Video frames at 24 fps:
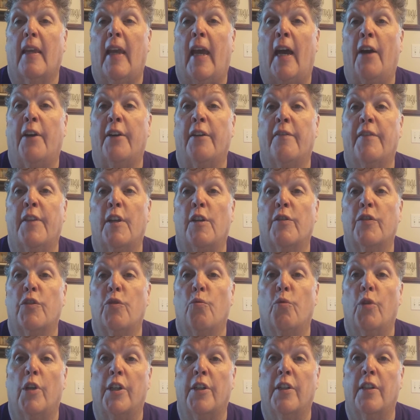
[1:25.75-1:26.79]
of those
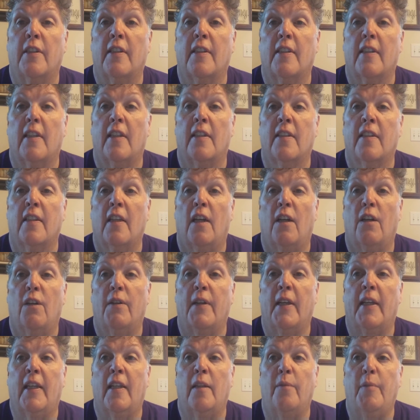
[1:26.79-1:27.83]
words, and so
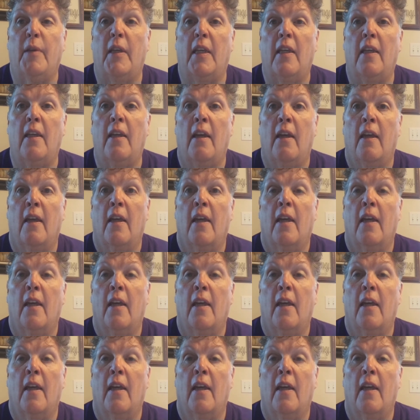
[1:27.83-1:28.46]
it can be